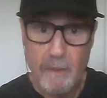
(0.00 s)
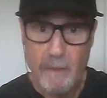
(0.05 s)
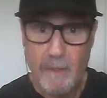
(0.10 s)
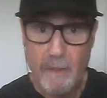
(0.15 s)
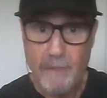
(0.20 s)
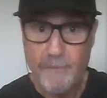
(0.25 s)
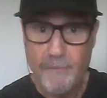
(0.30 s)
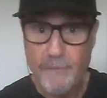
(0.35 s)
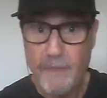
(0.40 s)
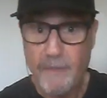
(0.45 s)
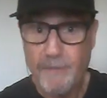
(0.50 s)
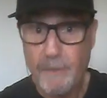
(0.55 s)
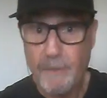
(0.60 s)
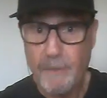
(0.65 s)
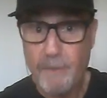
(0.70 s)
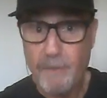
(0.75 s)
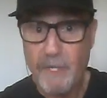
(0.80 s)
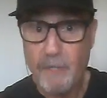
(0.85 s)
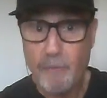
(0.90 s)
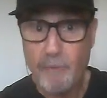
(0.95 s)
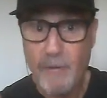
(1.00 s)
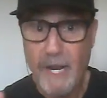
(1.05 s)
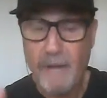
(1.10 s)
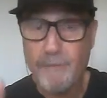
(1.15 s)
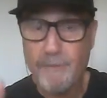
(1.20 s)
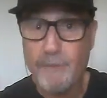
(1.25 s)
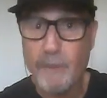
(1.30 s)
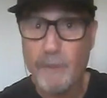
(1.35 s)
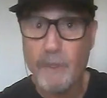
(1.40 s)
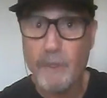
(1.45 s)
if you've been
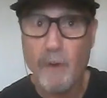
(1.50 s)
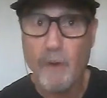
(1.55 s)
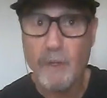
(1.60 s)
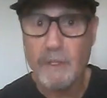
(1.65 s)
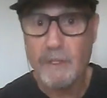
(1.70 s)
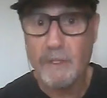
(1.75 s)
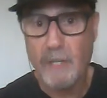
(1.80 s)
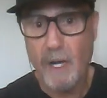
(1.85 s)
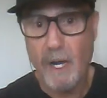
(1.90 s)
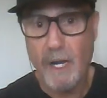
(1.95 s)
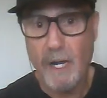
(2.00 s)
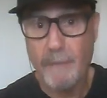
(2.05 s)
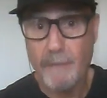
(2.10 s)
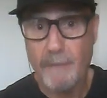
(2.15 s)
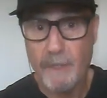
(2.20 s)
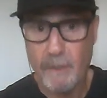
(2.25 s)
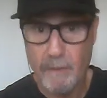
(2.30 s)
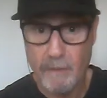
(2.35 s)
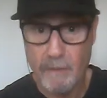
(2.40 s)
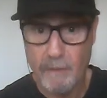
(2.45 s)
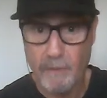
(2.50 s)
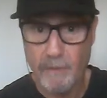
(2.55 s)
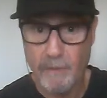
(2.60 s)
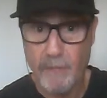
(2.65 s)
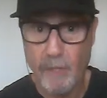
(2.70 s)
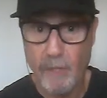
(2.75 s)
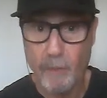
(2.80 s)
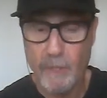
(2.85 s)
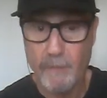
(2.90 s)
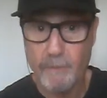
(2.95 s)
around for a long time, you'll
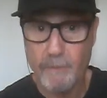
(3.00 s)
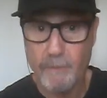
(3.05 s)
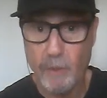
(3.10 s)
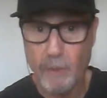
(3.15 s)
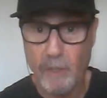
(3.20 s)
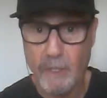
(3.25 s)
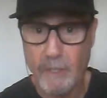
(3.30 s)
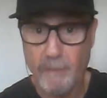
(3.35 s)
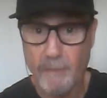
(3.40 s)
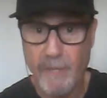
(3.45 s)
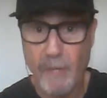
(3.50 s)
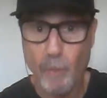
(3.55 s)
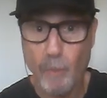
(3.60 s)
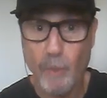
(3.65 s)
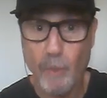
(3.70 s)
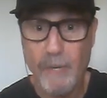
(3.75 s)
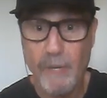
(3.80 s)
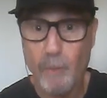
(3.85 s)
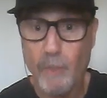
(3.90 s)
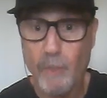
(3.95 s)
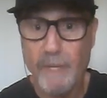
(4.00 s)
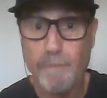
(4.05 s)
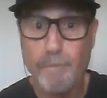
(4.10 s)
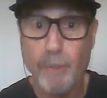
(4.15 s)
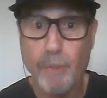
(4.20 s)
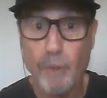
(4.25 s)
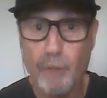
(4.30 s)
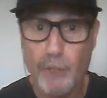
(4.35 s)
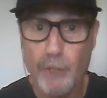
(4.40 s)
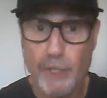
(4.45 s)
know what I'm talking about. We
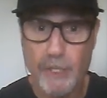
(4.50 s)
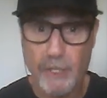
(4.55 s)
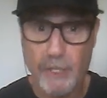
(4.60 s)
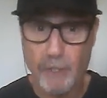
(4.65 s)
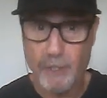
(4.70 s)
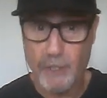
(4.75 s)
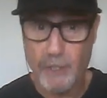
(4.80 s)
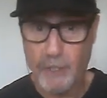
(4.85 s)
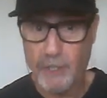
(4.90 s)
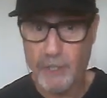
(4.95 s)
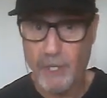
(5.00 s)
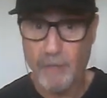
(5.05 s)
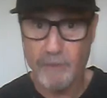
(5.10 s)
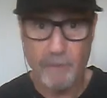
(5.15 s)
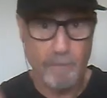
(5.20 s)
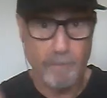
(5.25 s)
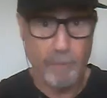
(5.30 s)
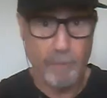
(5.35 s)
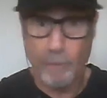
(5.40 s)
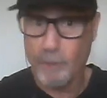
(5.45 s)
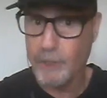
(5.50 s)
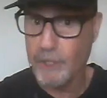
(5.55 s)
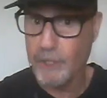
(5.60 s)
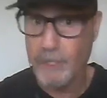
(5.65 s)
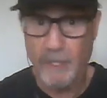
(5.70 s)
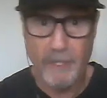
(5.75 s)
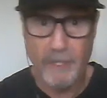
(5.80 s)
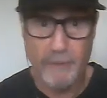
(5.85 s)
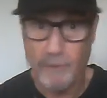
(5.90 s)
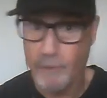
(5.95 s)
bullshit ourselves and
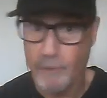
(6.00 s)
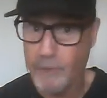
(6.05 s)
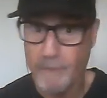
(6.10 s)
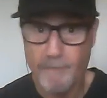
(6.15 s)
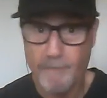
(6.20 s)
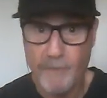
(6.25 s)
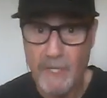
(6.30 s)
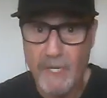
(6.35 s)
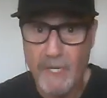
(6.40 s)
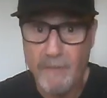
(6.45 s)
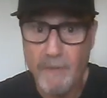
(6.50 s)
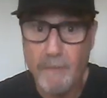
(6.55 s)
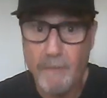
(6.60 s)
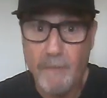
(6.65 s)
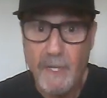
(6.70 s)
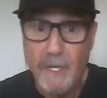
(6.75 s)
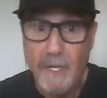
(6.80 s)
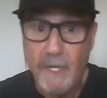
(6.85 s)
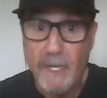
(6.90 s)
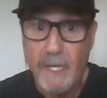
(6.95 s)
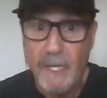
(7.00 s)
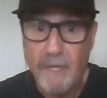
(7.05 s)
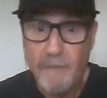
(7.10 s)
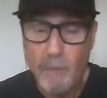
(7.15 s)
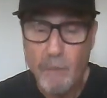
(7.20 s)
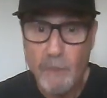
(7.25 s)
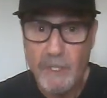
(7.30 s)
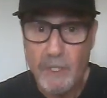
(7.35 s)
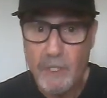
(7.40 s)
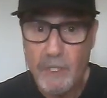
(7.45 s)
bullshit others, even
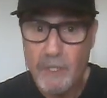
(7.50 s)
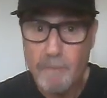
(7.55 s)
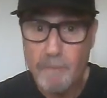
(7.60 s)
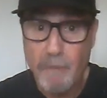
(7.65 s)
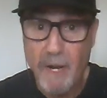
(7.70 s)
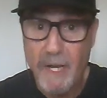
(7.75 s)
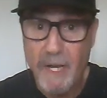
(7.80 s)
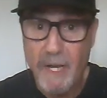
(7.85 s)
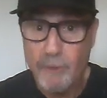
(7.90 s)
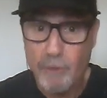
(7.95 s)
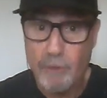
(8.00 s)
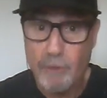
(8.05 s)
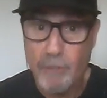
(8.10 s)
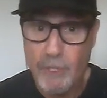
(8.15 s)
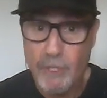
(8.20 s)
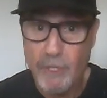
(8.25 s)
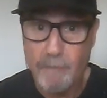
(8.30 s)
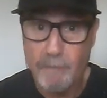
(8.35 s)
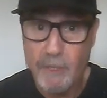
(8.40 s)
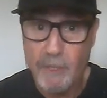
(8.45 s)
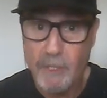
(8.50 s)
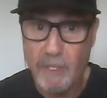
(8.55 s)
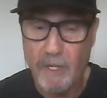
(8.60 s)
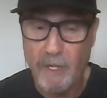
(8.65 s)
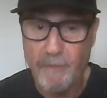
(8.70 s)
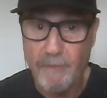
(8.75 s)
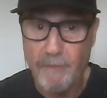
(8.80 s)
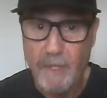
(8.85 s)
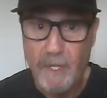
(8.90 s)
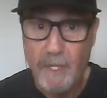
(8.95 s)
with the sponsorship stuff.